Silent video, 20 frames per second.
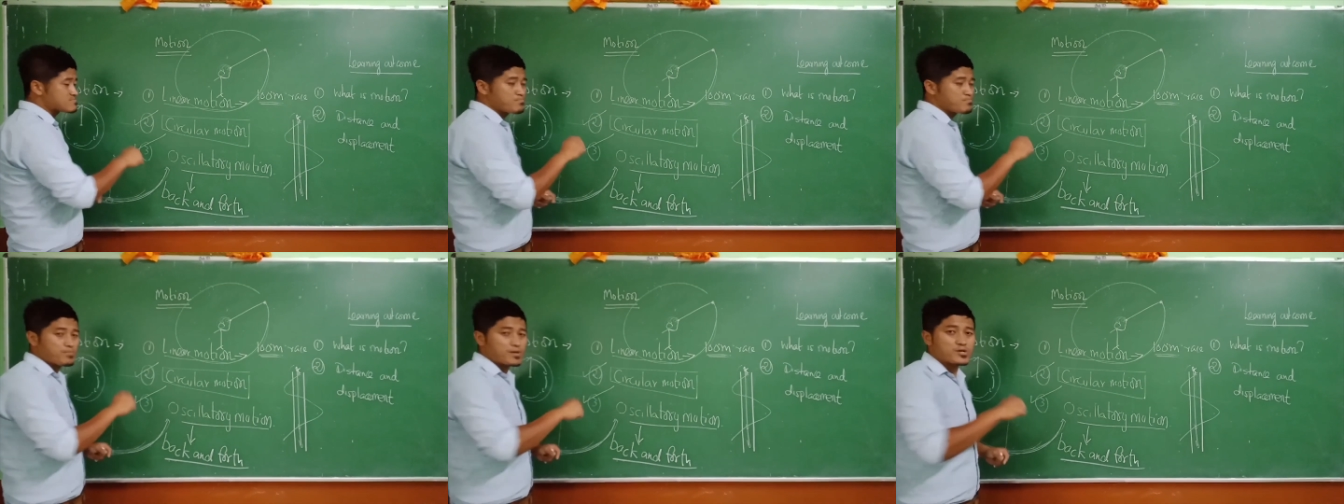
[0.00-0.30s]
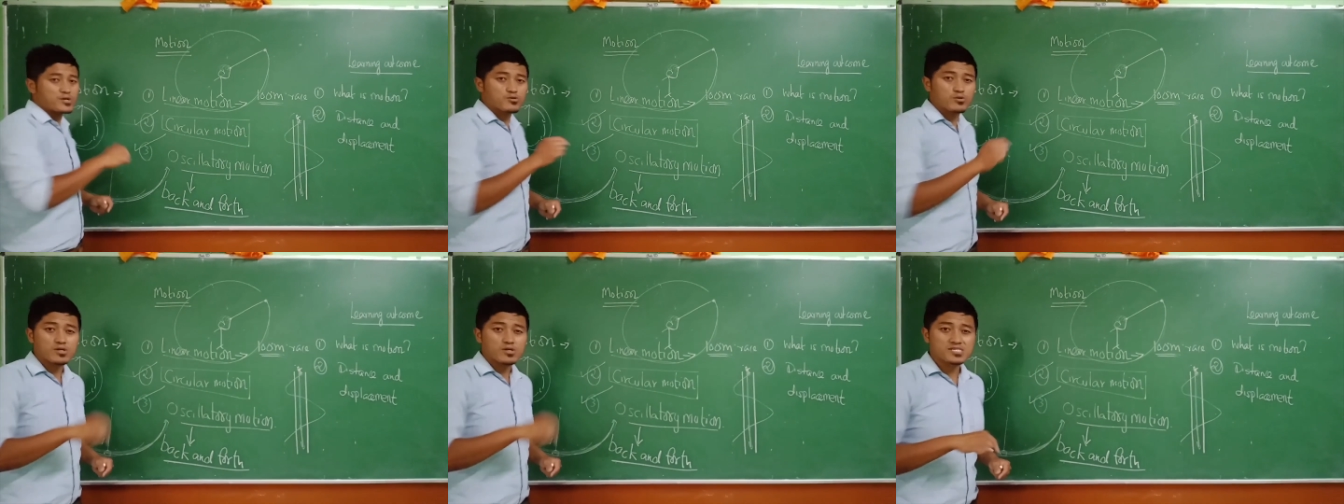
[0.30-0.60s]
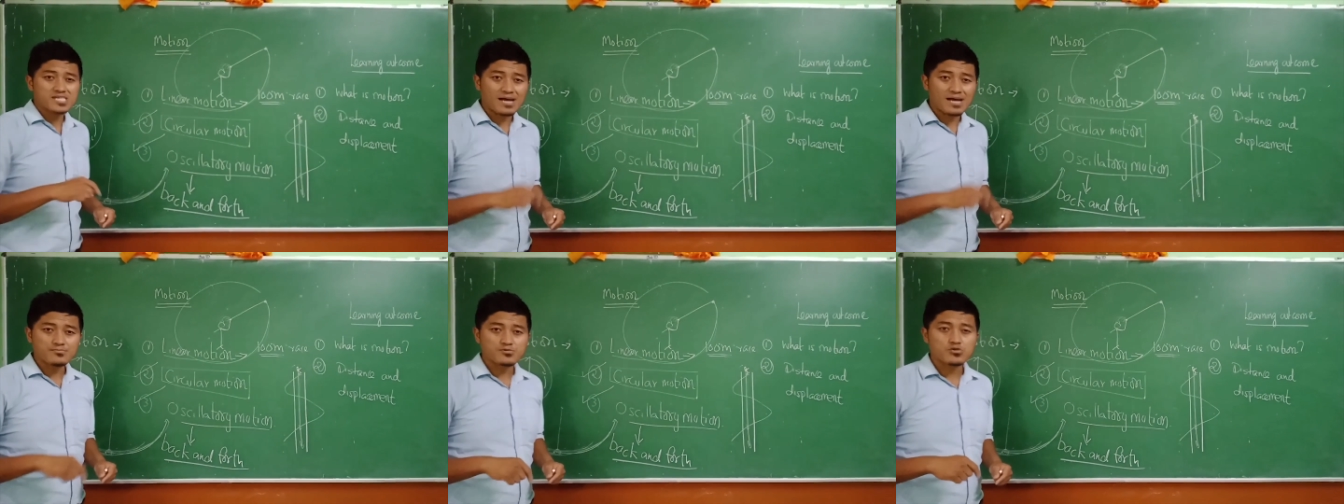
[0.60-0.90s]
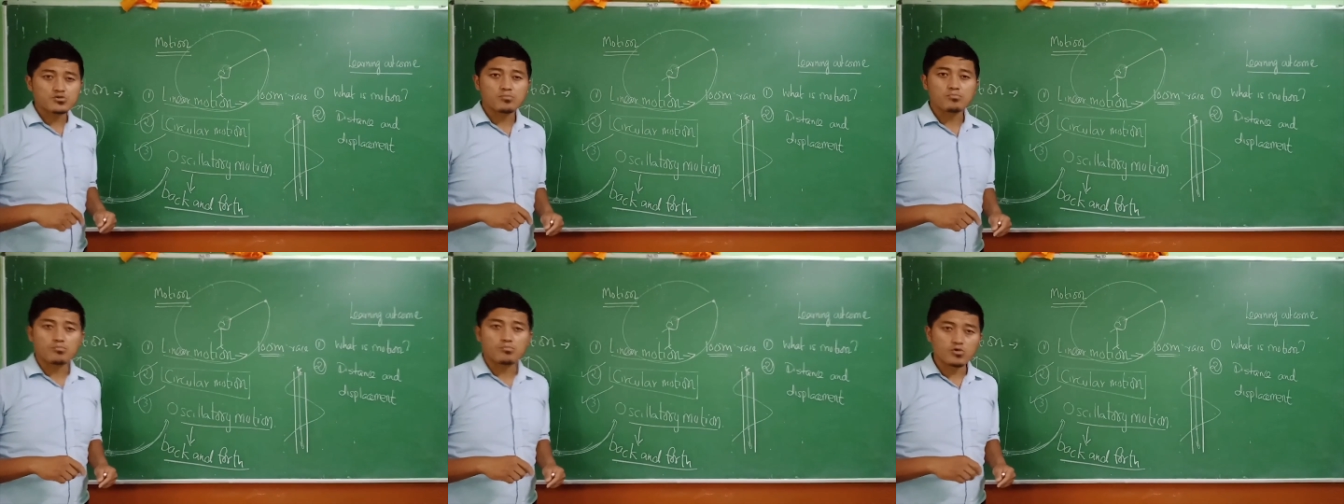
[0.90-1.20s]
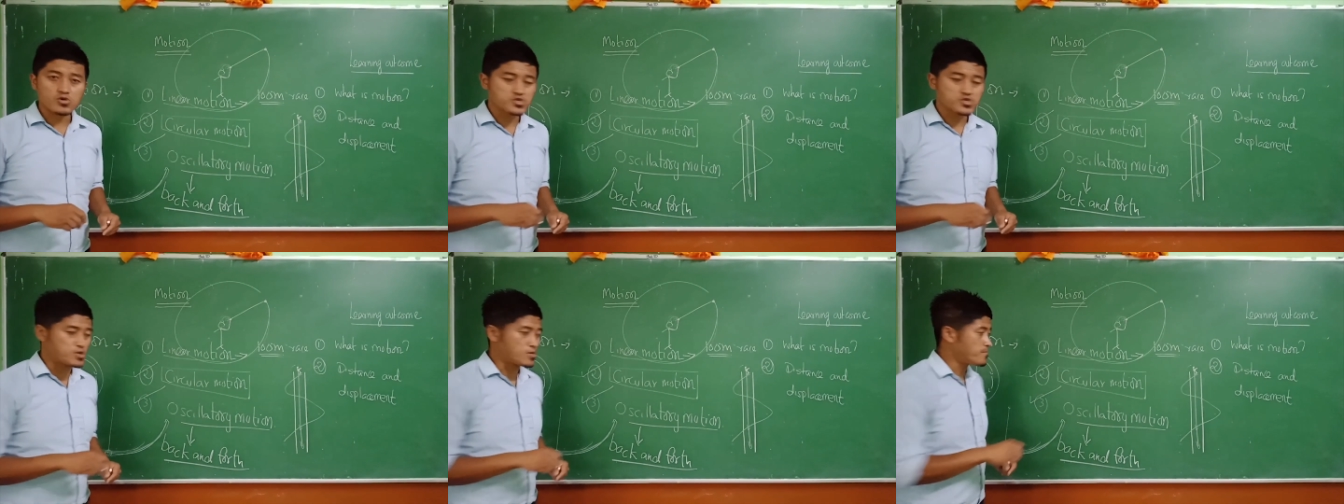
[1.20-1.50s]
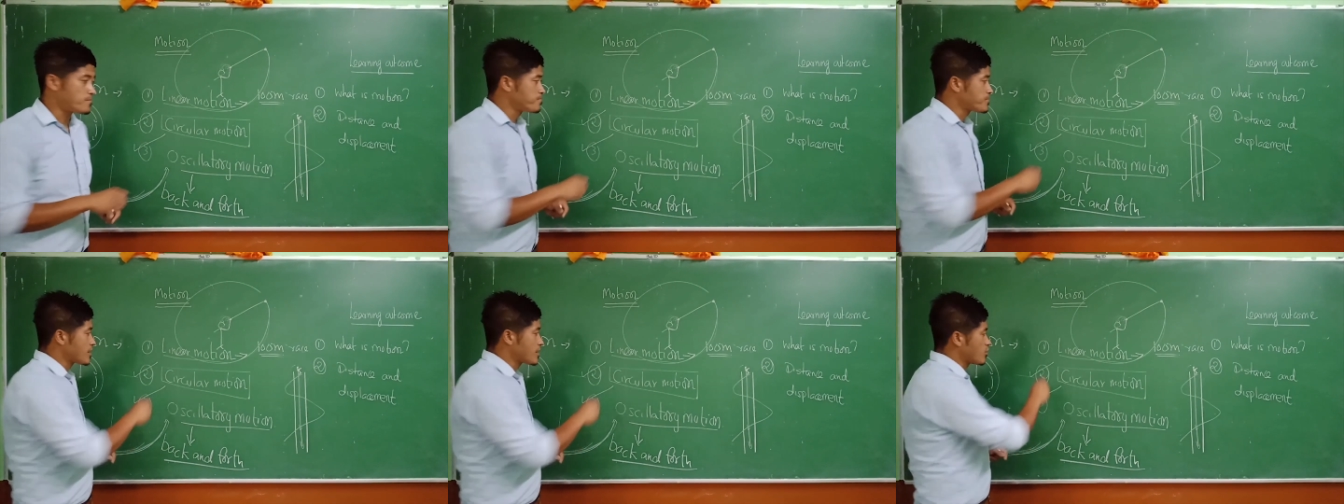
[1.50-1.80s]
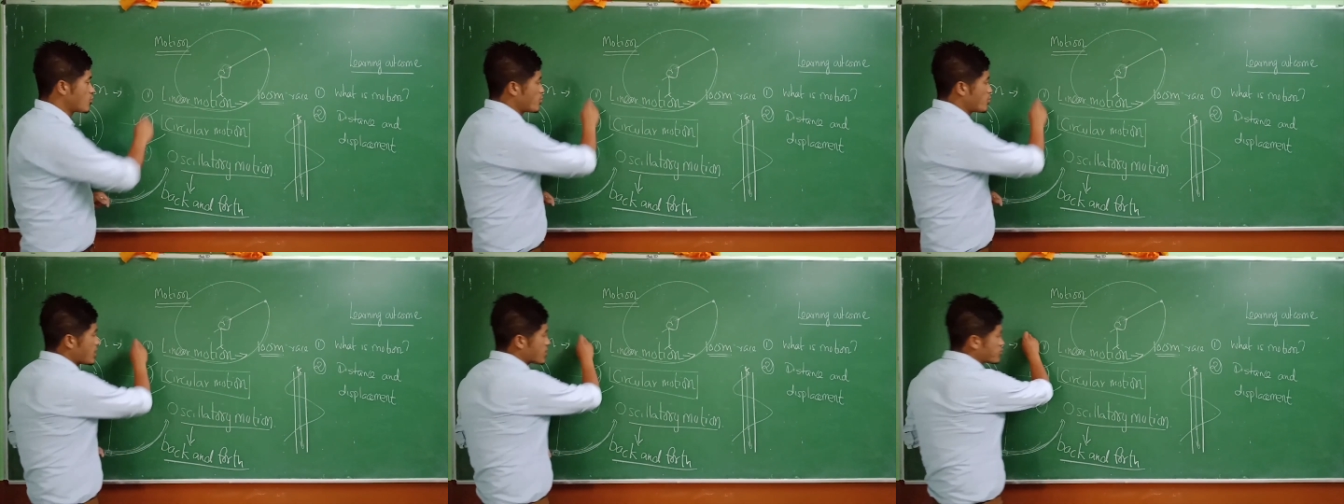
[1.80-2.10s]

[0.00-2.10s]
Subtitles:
particular chapter of motion, we are